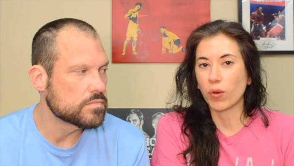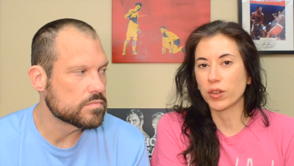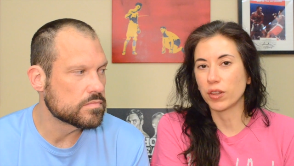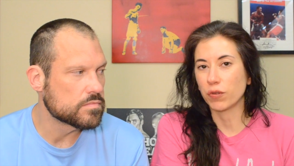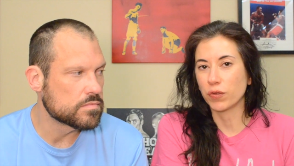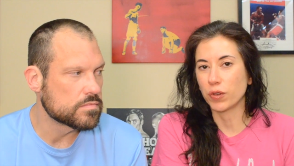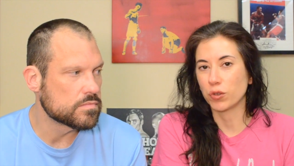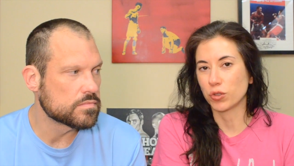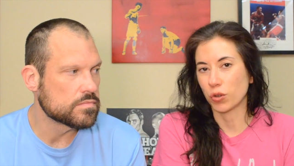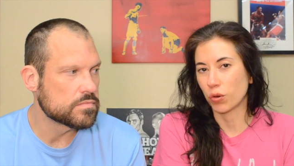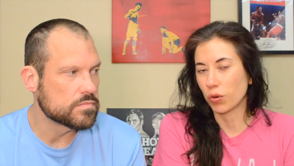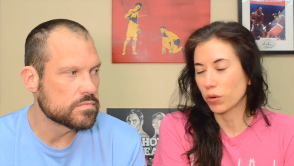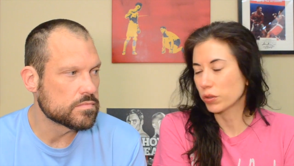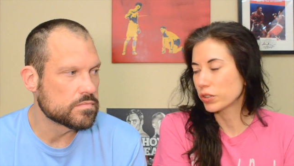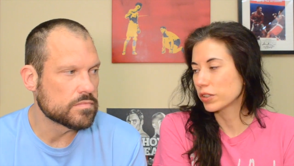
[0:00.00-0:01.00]
Speaker 1: what the future
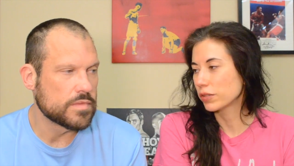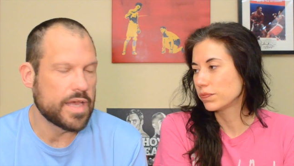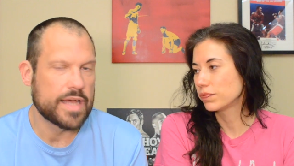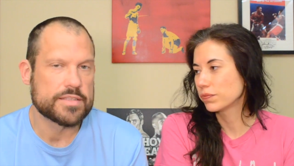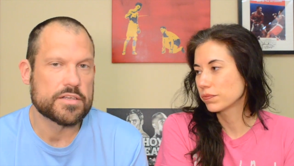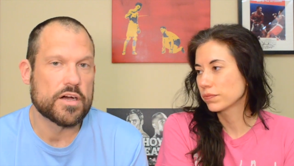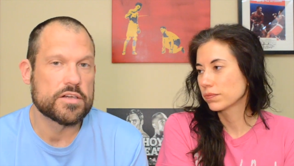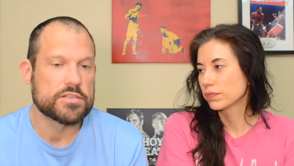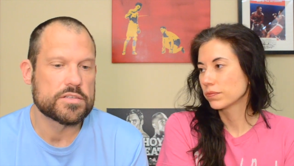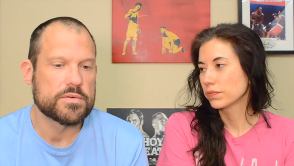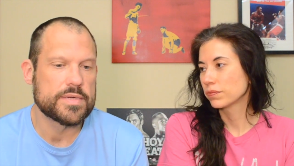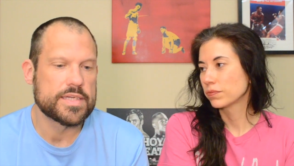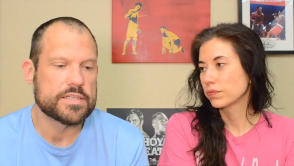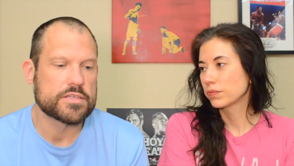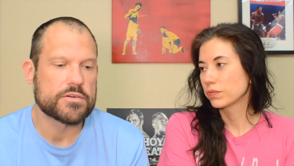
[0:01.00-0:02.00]
holds.
Speaker 2: Yeah, it's also
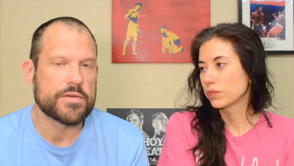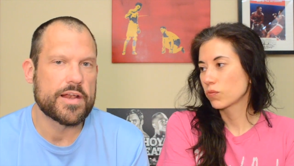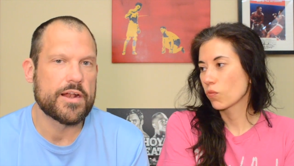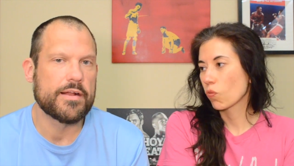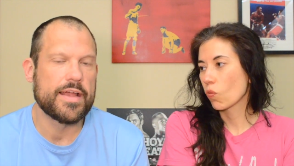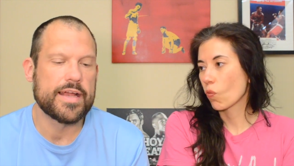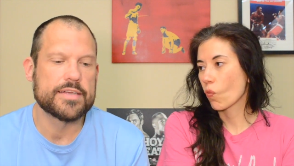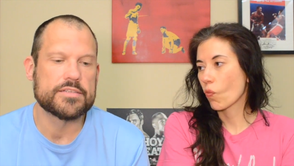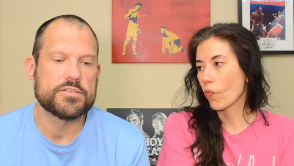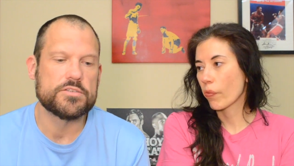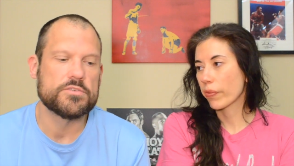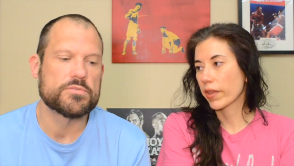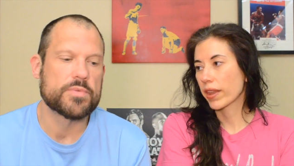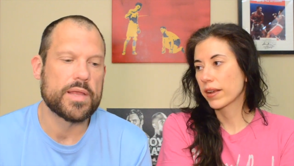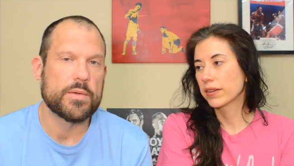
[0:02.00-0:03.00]
his career. He gets to
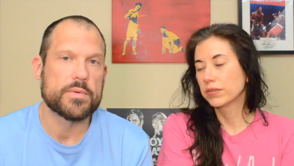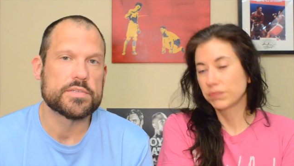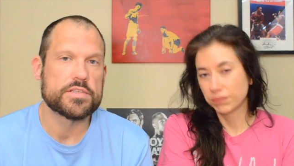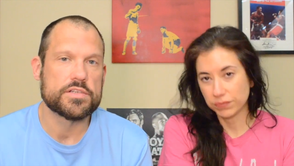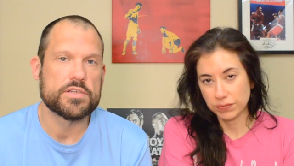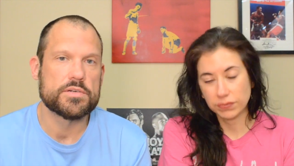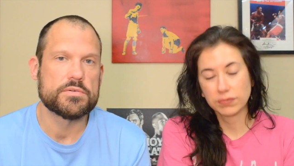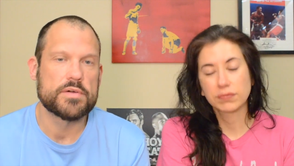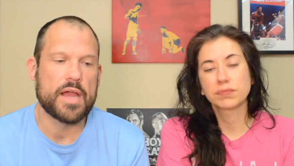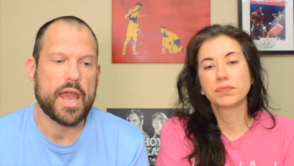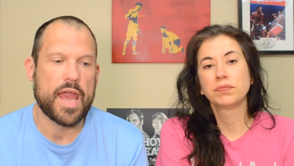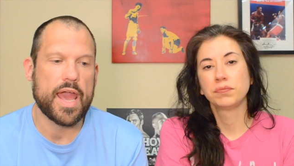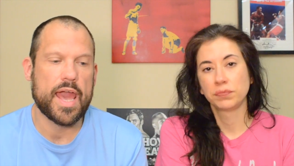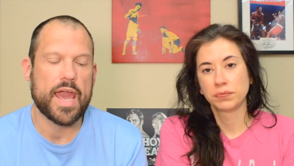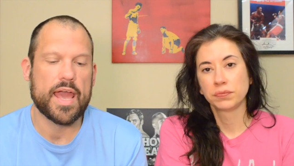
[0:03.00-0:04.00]
choose what he wants to do,
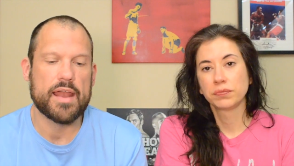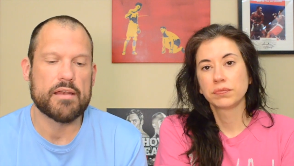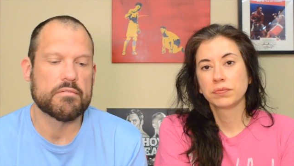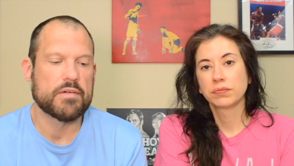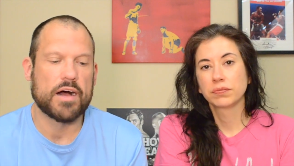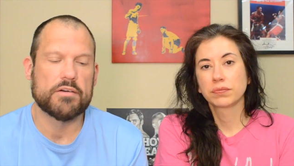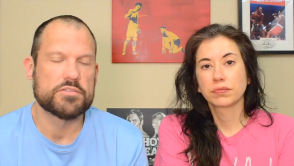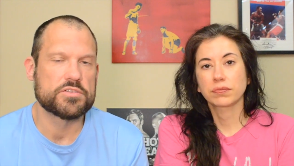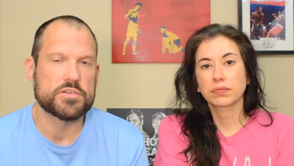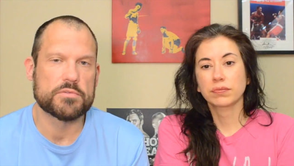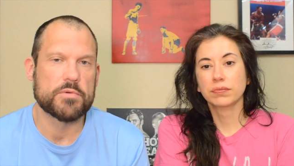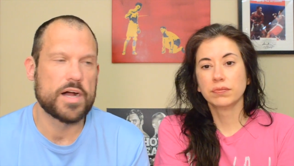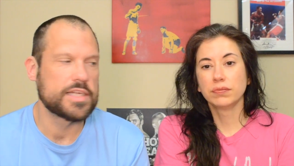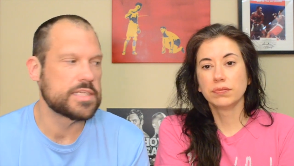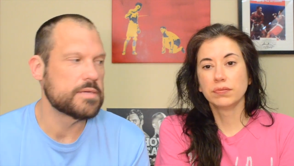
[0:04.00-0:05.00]
and I'll sure
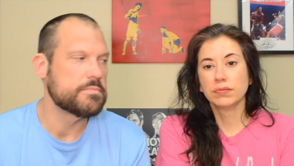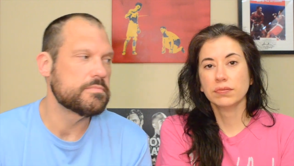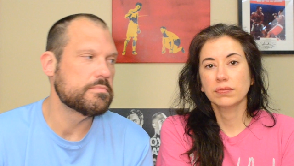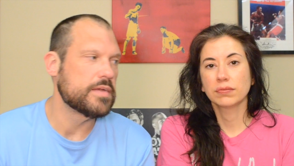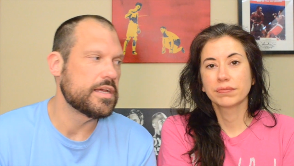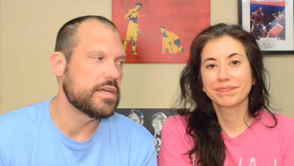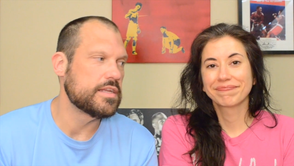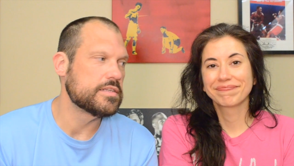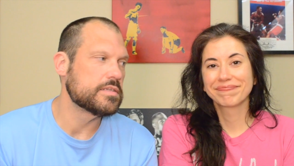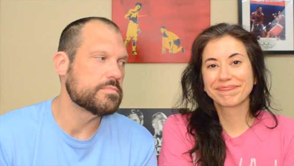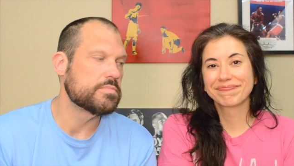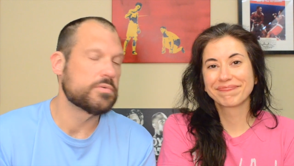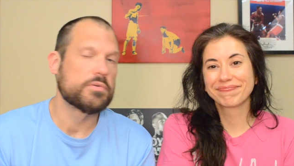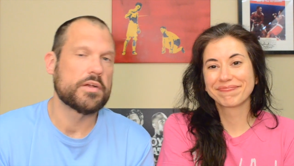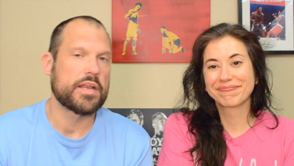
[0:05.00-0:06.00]
watch him and
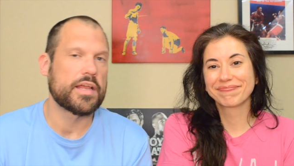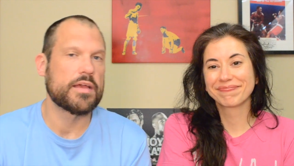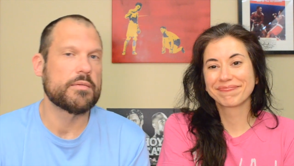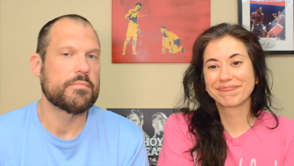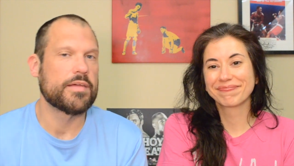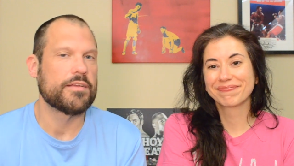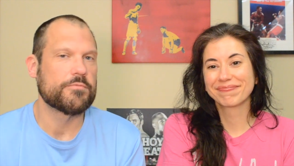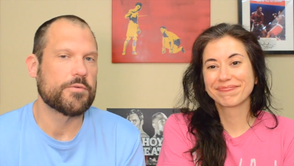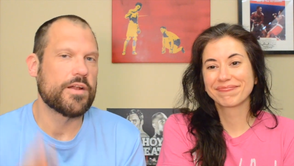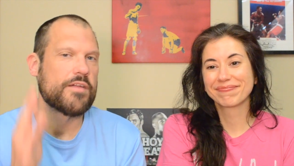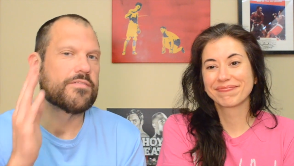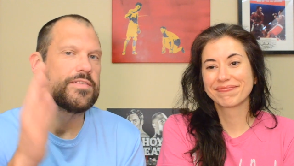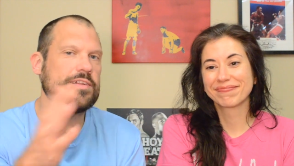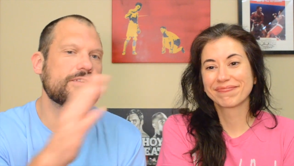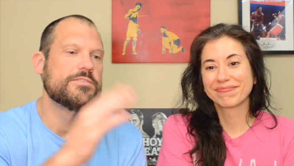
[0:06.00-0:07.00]
support him and whatever
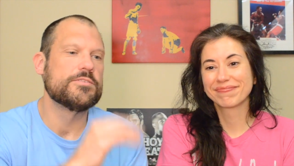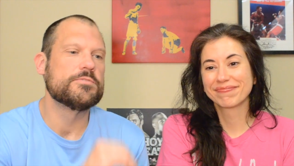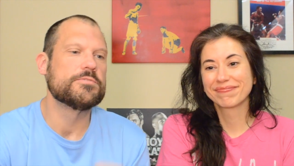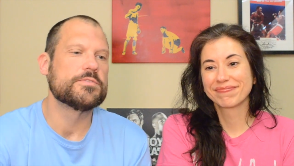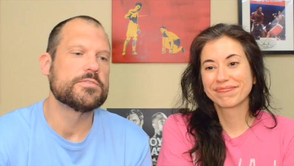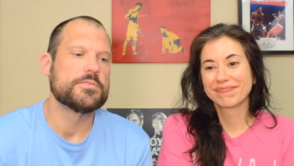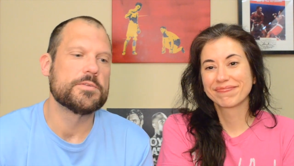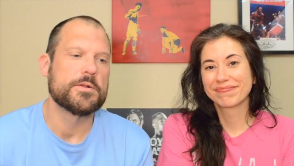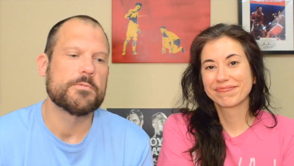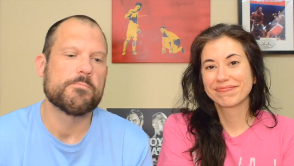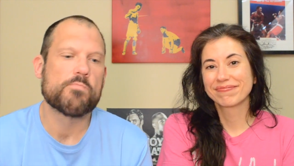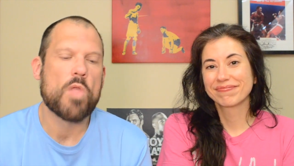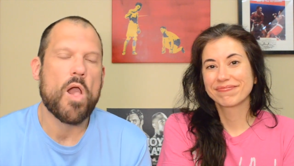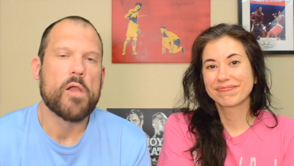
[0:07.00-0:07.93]
he chooses to do.